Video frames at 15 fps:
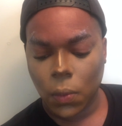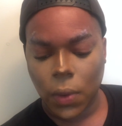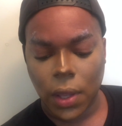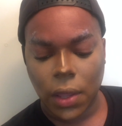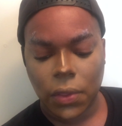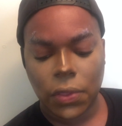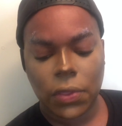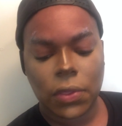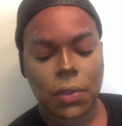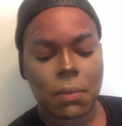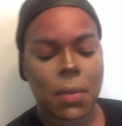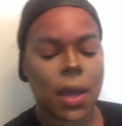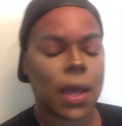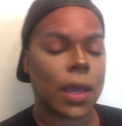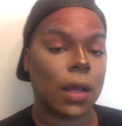with
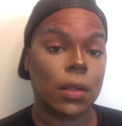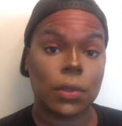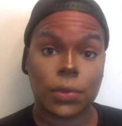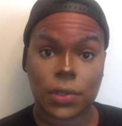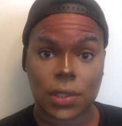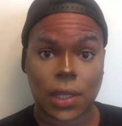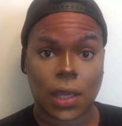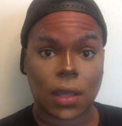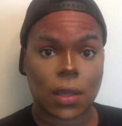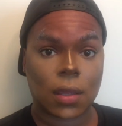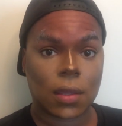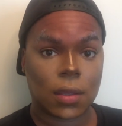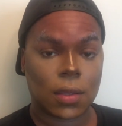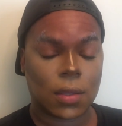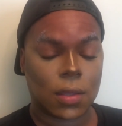my glue
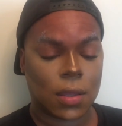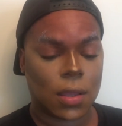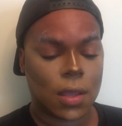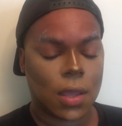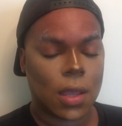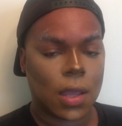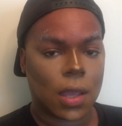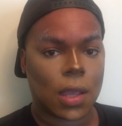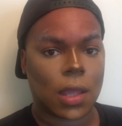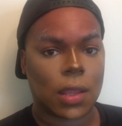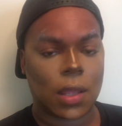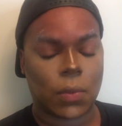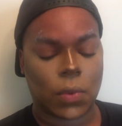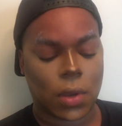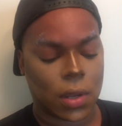stick,
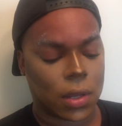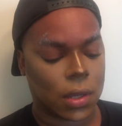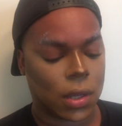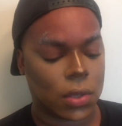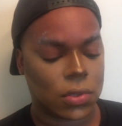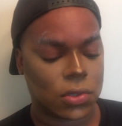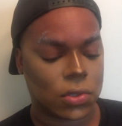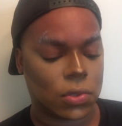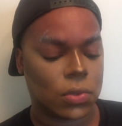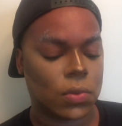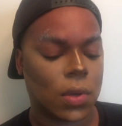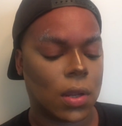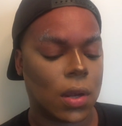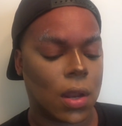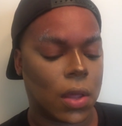and then we're going to do
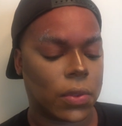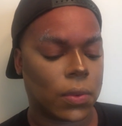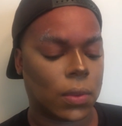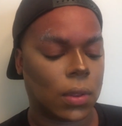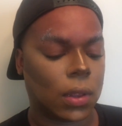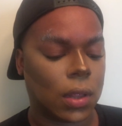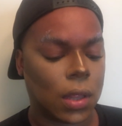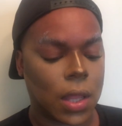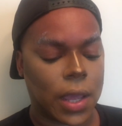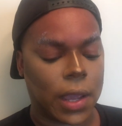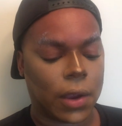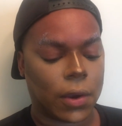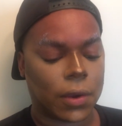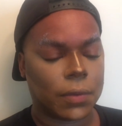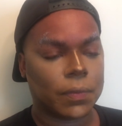another
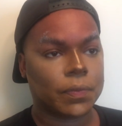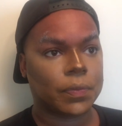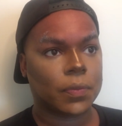layer